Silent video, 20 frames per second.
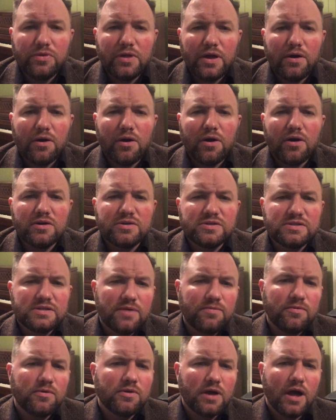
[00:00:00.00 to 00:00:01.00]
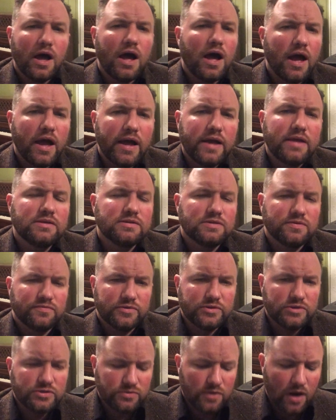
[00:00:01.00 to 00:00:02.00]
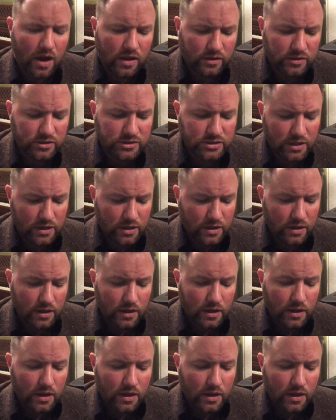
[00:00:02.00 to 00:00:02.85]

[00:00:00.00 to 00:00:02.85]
there are several kinds of astrology.